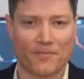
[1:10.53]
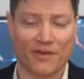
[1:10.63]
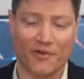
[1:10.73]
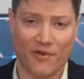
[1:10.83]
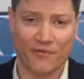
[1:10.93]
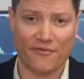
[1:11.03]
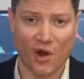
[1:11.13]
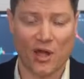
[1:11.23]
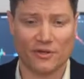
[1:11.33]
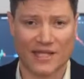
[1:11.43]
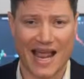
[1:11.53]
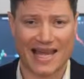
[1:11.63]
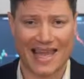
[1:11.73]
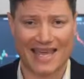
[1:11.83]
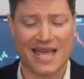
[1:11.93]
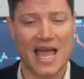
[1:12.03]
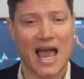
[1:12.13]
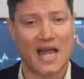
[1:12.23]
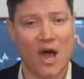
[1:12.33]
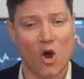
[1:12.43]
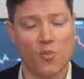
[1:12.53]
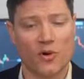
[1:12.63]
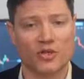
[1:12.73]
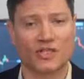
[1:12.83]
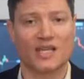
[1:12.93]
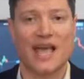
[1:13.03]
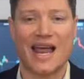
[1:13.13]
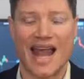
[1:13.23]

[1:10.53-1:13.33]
If your friend follows that link and opens